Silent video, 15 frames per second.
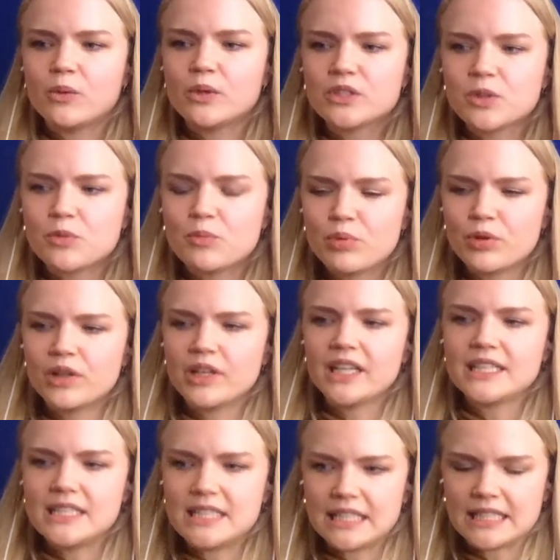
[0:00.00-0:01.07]
was a
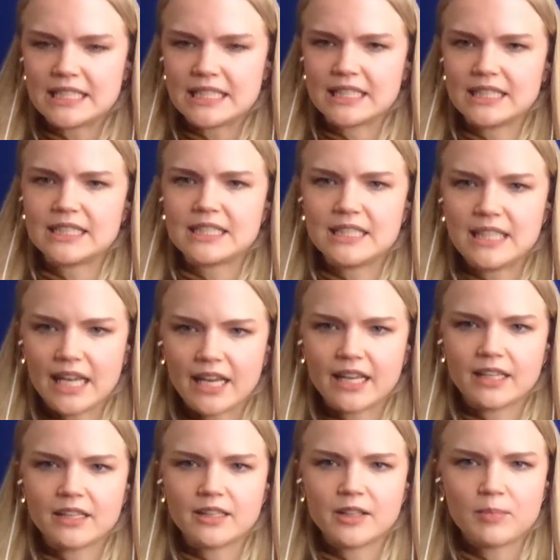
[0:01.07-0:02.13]
pretty decent
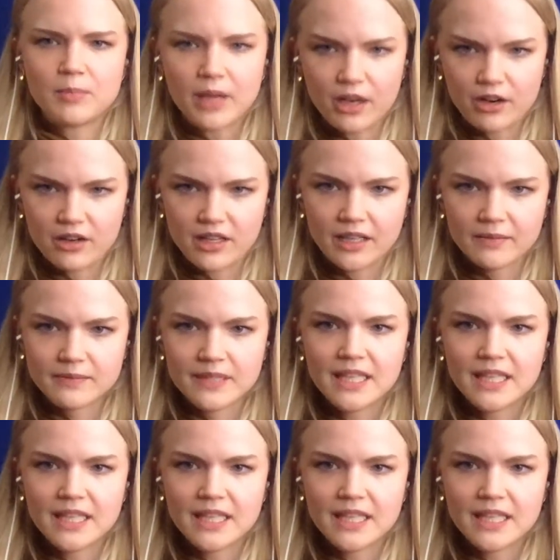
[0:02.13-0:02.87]
Stan parody.